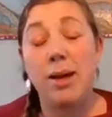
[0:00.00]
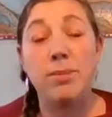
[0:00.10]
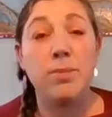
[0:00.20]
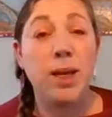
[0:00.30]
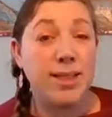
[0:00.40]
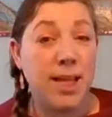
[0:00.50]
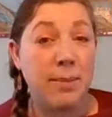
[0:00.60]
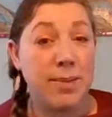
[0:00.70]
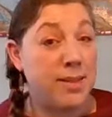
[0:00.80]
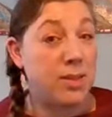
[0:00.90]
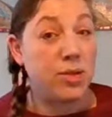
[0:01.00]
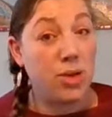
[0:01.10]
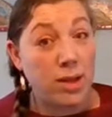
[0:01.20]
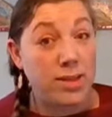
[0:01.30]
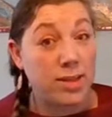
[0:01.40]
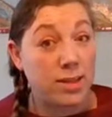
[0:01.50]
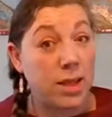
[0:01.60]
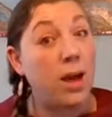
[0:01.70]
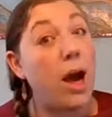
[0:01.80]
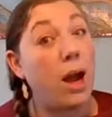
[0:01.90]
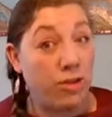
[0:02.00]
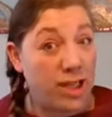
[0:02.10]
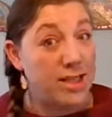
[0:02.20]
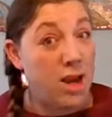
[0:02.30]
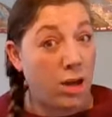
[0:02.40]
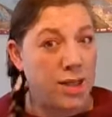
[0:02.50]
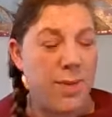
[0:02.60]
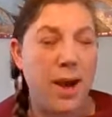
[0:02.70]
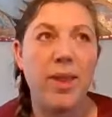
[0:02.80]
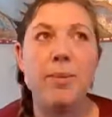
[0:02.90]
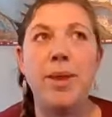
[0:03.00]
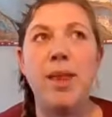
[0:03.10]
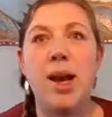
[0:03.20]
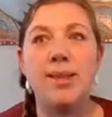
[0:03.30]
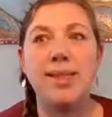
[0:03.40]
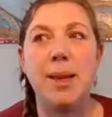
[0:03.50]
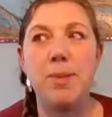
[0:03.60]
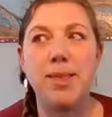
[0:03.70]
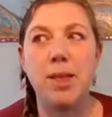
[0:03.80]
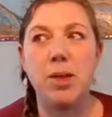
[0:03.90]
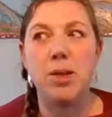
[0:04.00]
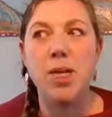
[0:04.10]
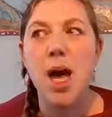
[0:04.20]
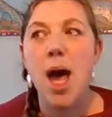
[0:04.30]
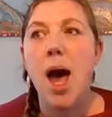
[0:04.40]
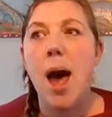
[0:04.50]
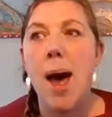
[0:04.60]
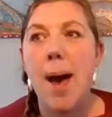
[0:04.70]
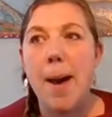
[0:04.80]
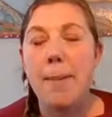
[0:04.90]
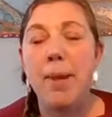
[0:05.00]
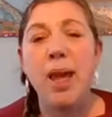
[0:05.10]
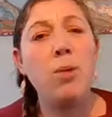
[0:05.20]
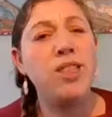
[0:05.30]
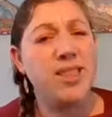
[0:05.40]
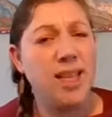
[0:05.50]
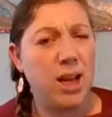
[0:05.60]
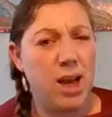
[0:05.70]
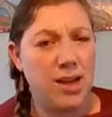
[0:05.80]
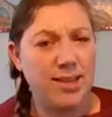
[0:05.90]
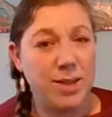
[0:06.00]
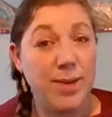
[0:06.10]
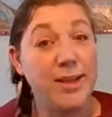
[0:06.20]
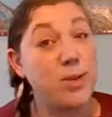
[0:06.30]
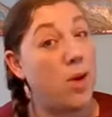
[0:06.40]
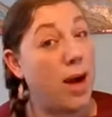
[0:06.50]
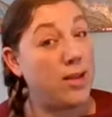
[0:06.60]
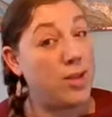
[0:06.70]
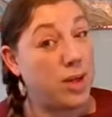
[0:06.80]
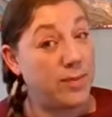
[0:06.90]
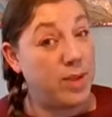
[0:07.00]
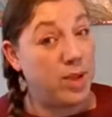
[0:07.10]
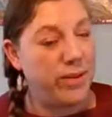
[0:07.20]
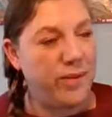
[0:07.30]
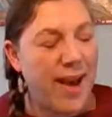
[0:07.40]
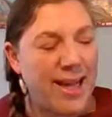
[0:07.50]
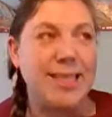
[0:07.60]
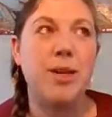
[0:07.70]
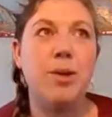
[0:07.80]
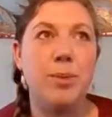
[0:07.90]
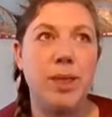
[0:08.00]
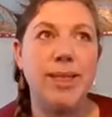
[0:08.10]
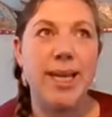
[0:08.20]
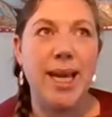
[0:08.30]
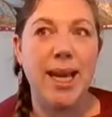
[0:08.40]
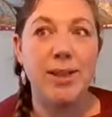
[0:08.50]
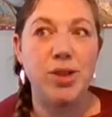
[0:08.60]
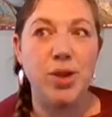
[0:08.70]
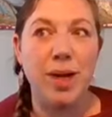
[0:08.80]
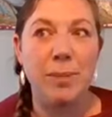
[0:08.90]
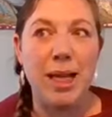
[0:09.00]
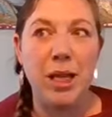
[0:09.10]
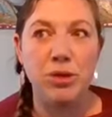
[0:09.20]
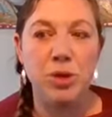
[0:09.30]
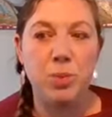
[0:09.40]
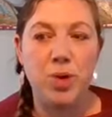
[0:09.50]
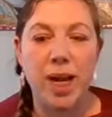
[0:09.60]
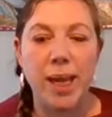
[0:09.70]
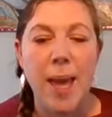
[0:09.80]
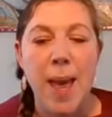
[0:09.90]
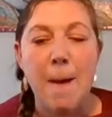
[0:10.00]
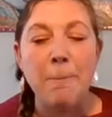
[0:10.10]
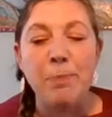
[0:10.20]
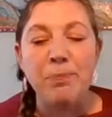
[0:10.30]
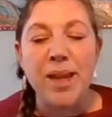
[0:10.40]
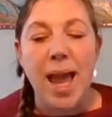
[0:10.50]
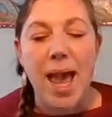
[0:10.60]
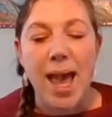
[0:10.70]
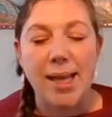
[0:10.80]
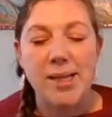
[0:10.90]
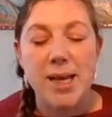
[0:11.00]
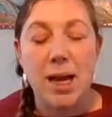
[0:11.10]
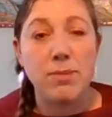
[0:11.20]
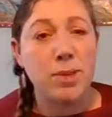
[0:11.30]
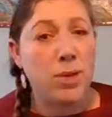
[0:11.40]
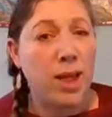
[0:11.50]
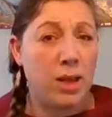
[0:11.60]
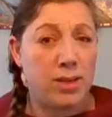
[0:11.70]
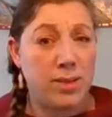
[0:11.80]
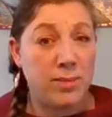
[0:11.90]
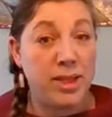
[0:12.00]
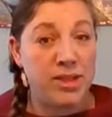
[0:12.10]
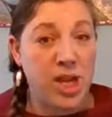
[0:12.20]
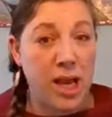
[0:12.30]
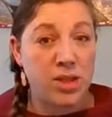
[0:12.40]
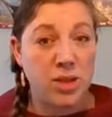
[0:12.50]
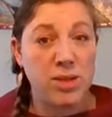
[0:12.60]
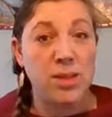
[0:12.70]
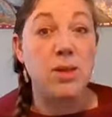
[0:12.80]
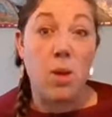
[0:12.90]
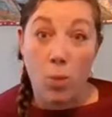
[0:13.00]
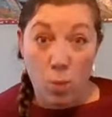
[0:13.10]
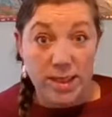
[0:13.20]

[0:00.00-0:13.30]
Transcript: His name is Joss. I already talked about him in the last episode. He was ill last week, so I took him to the vet on Monday during my lunch break. And so he got some injections, was